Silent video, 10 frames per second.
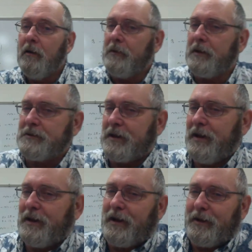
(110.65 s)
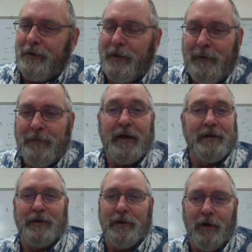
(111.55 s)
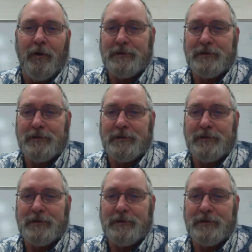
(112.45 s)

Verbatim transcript: When I was a kid, I, you know,